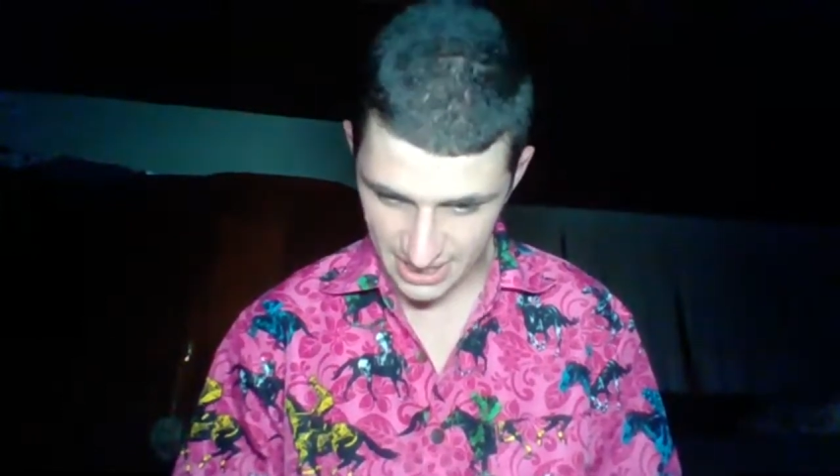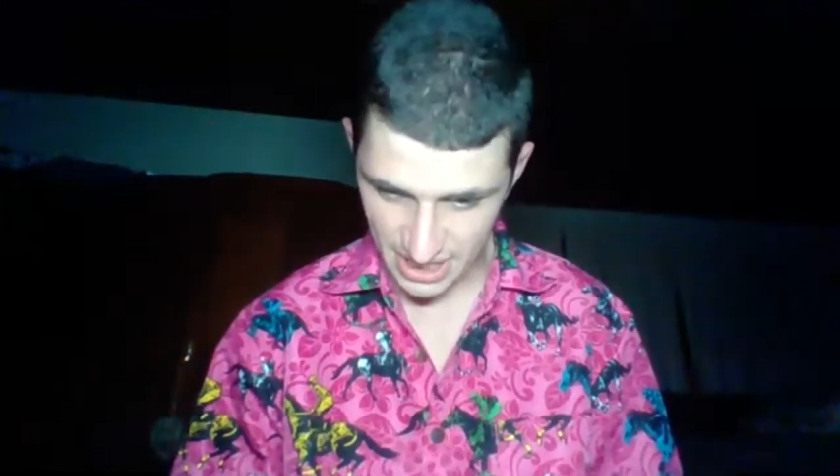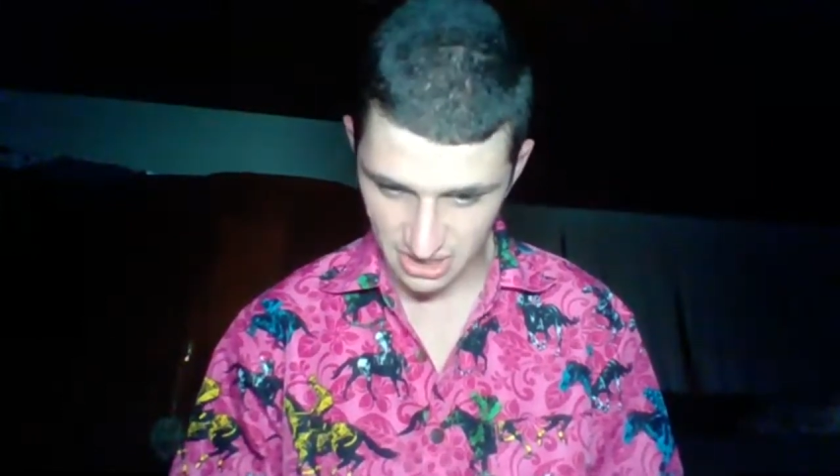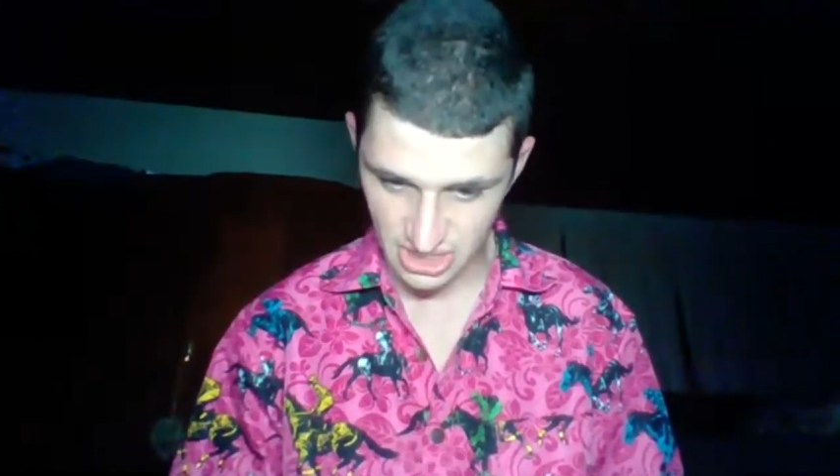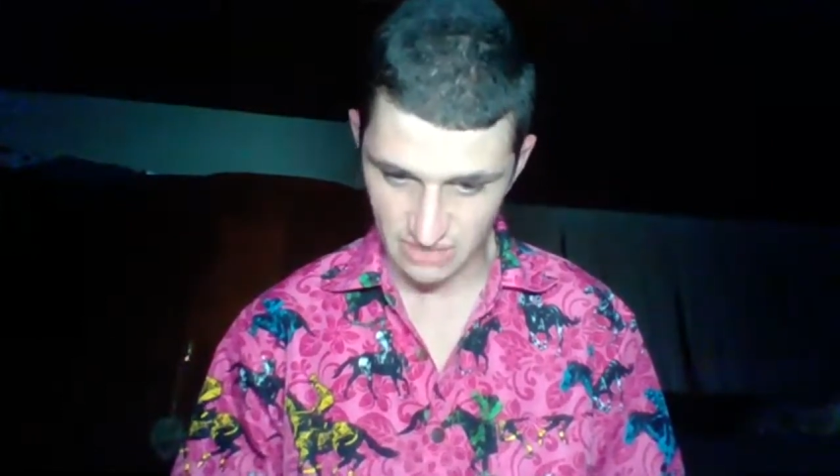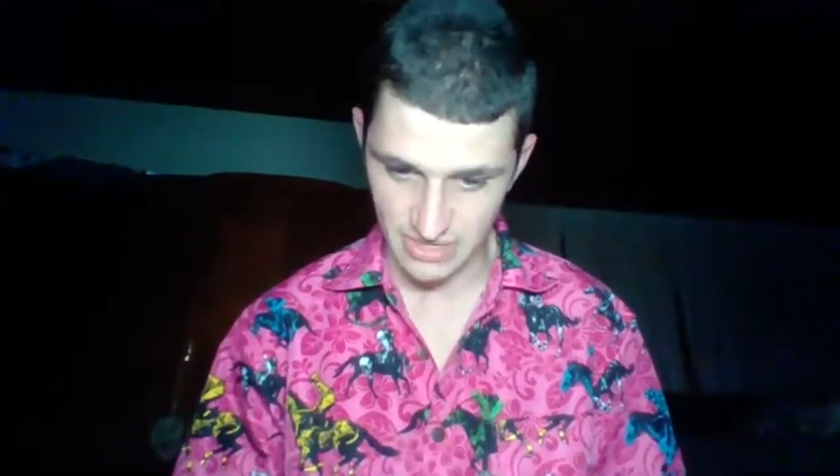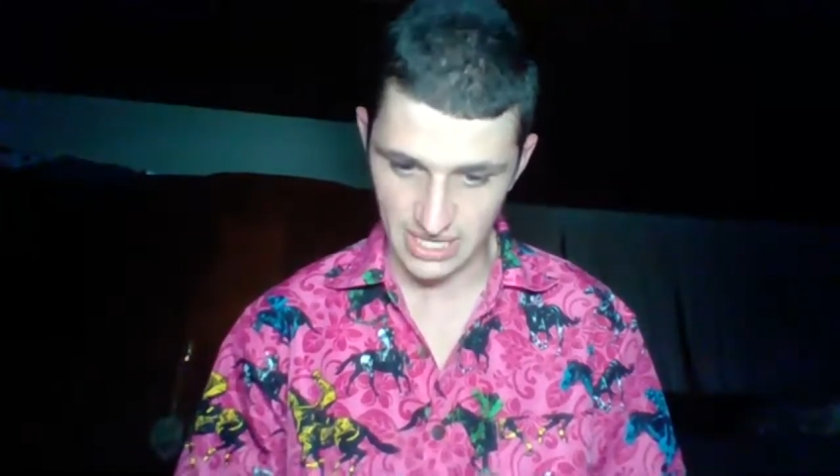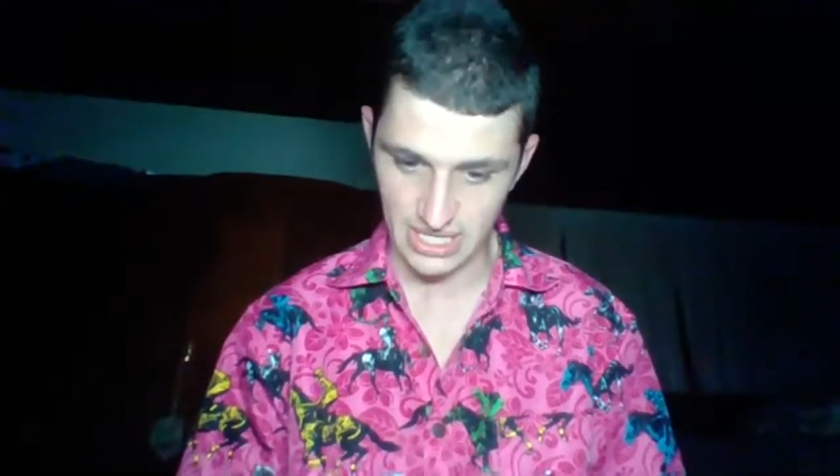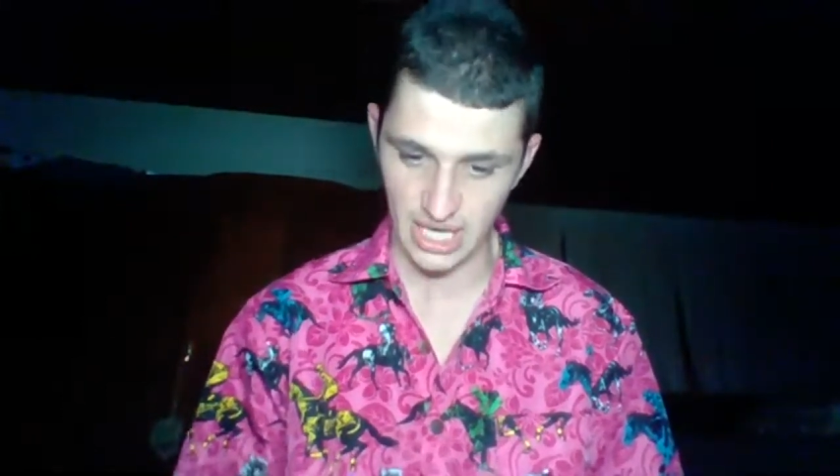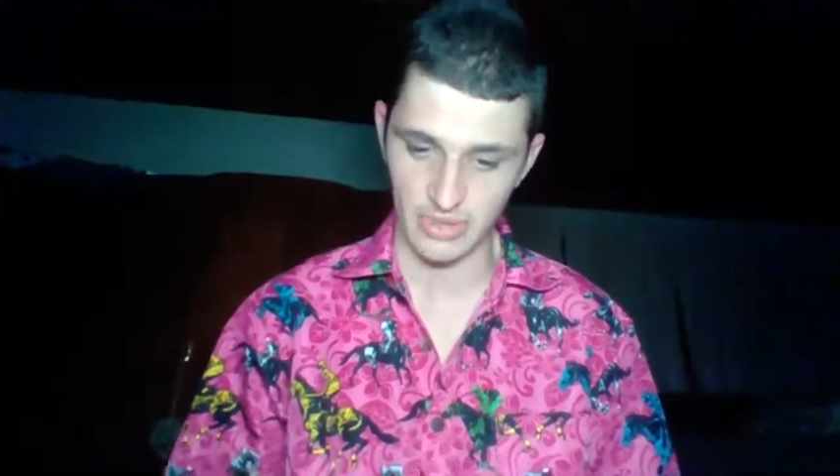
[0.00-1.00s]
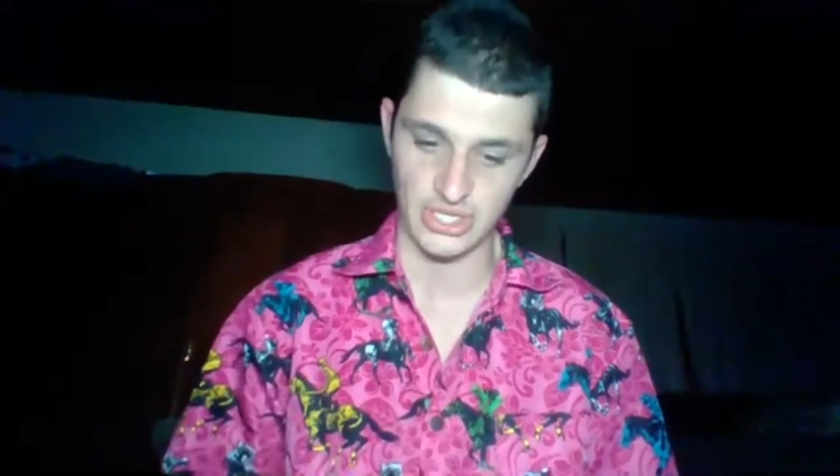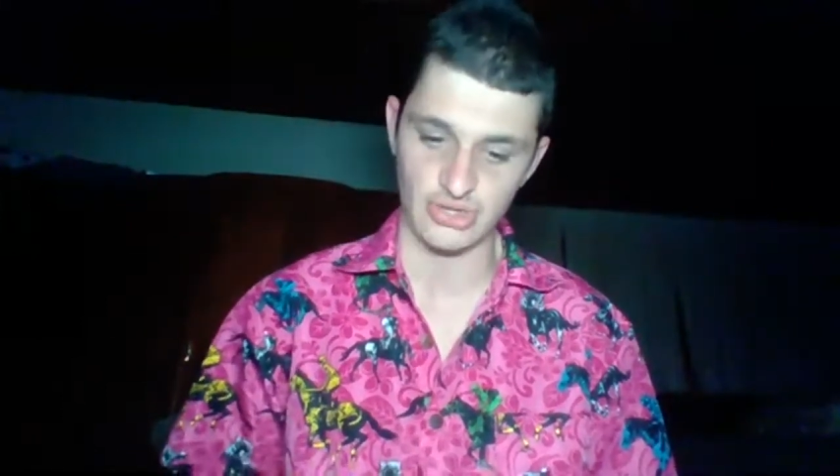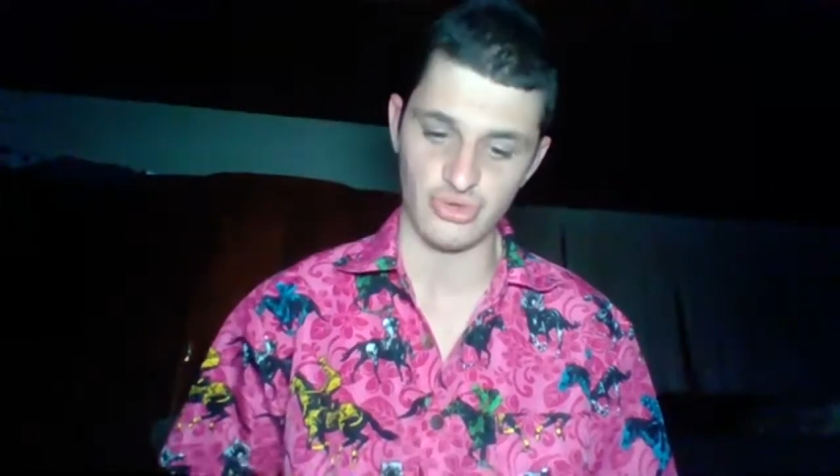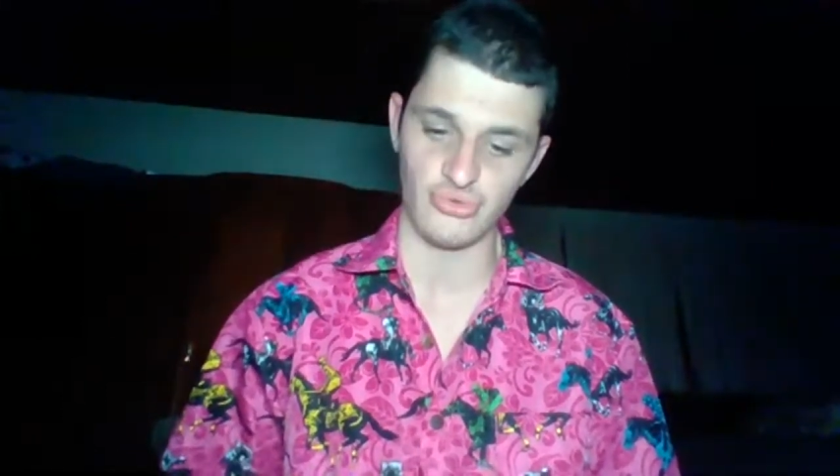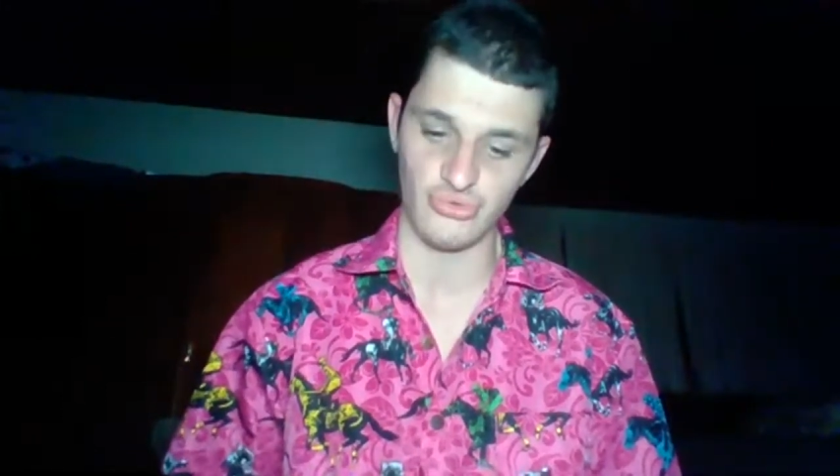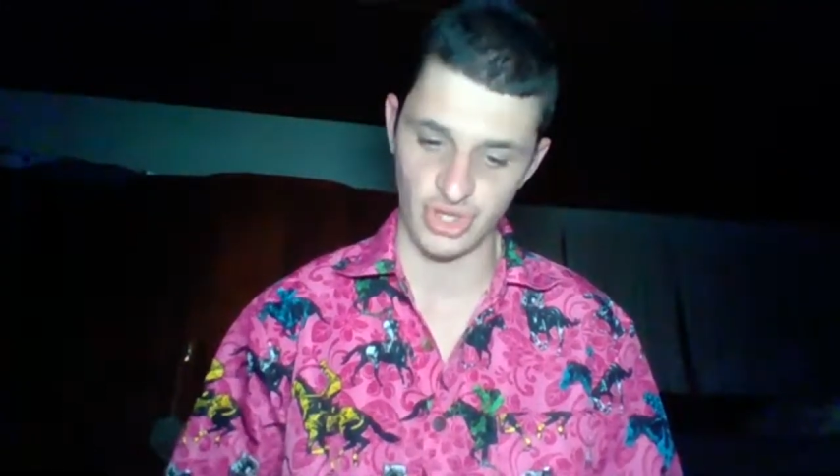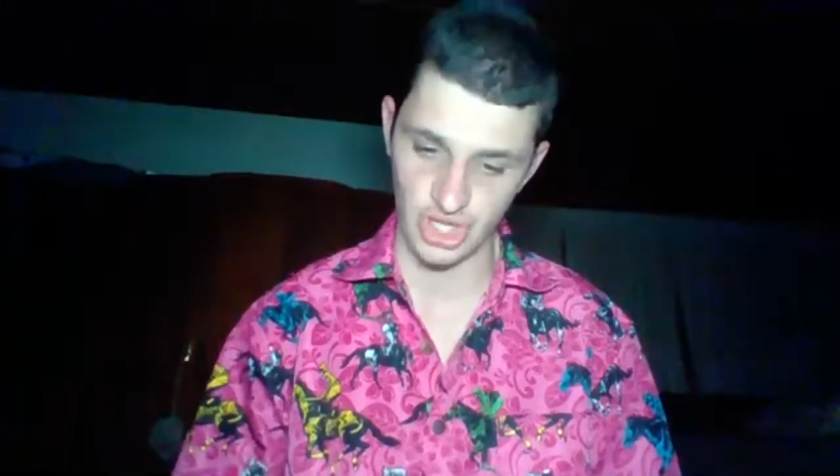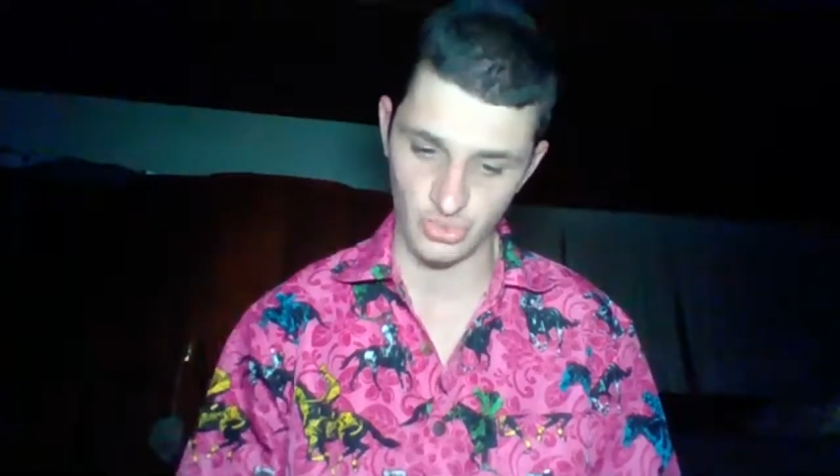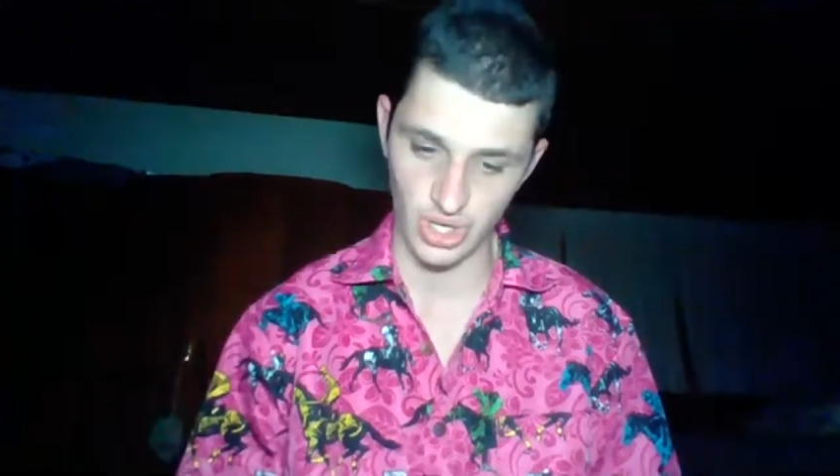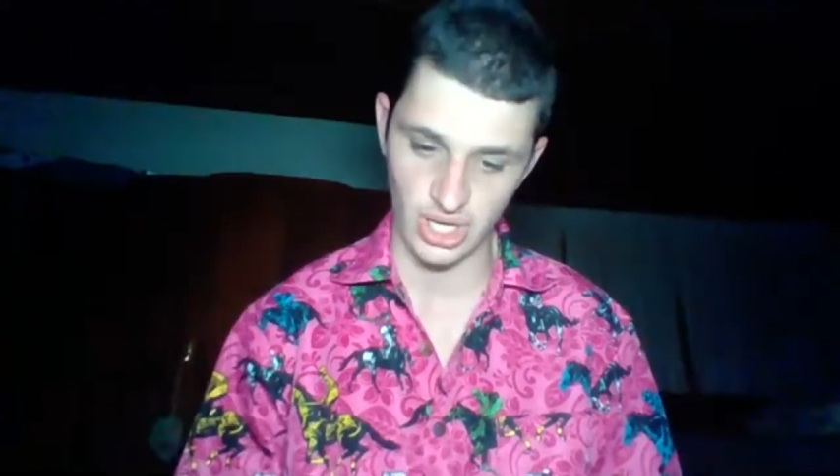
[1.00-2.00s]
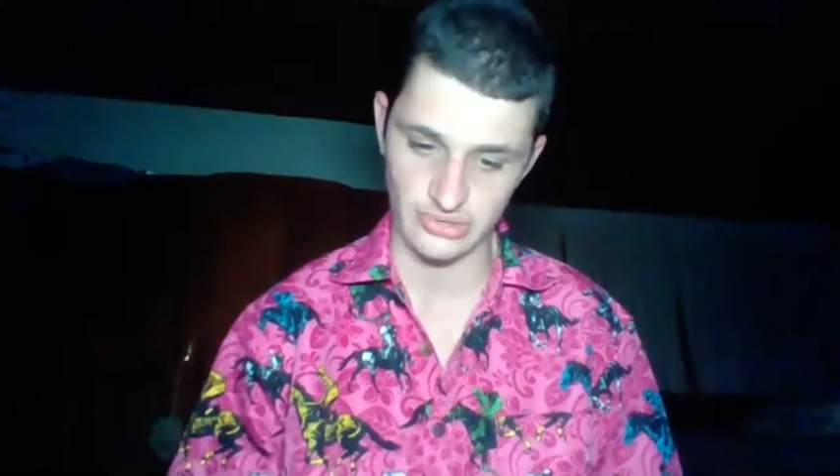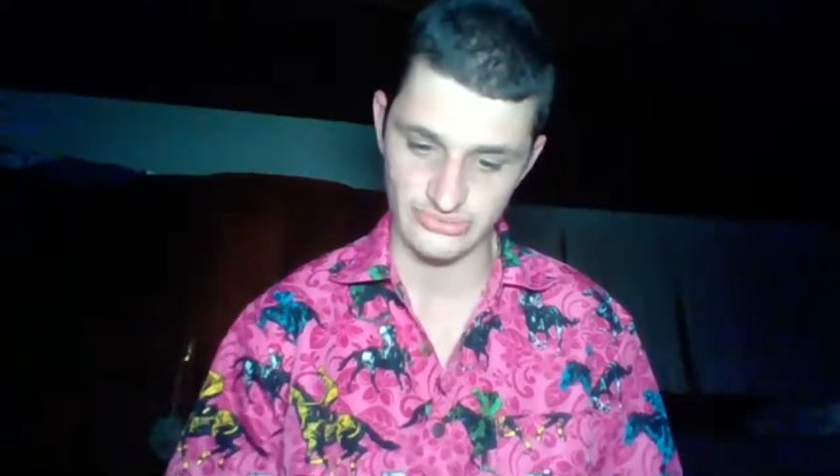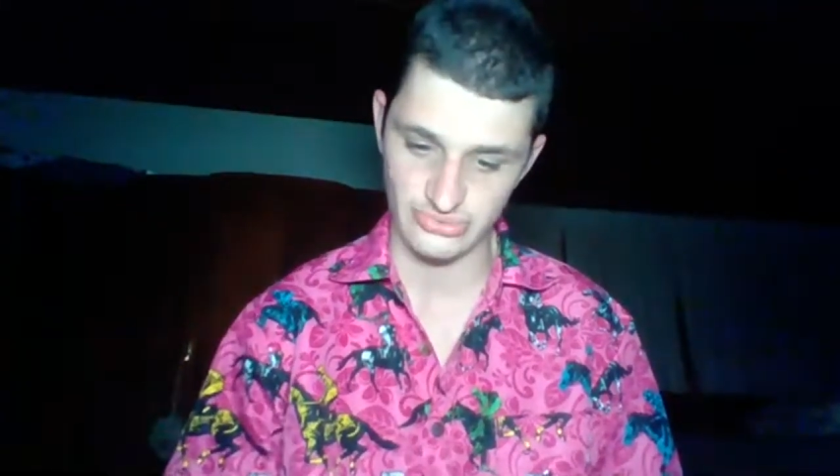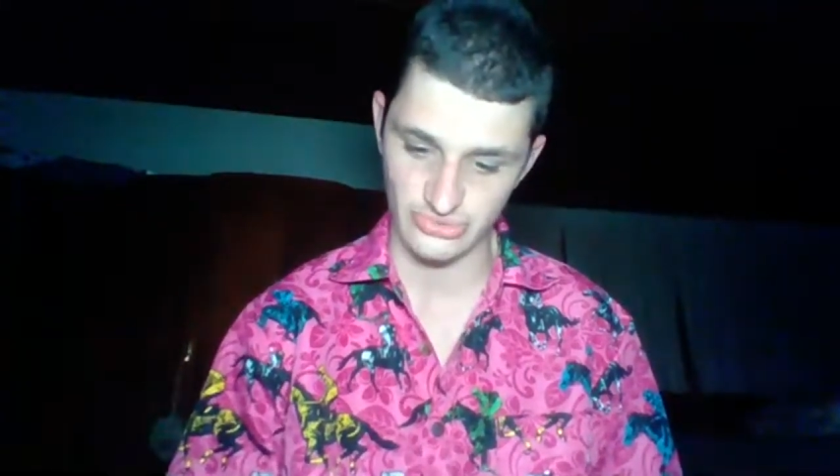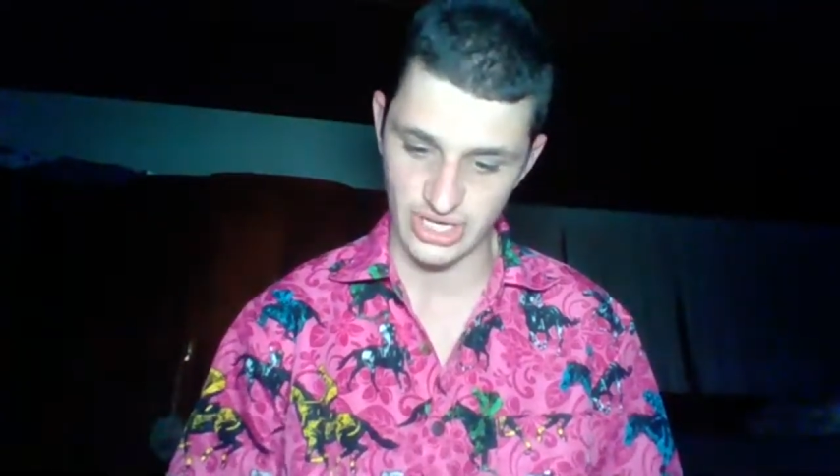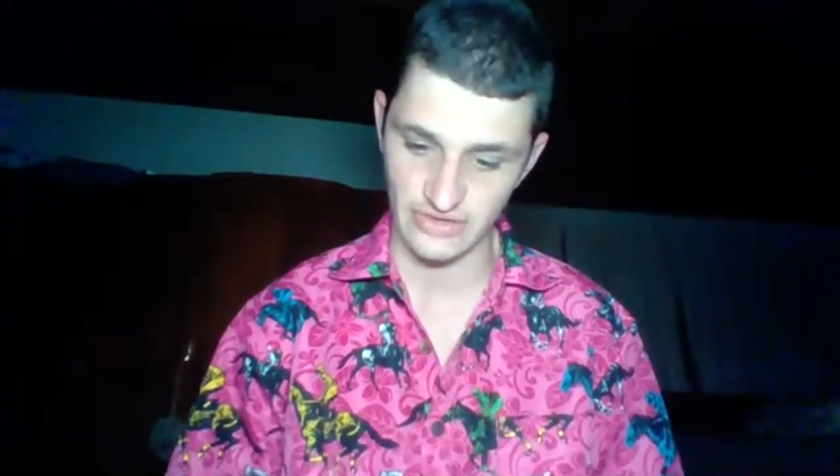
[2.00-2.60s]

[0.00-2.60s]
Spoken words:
kilos in the Bart Cummings and ran really well, running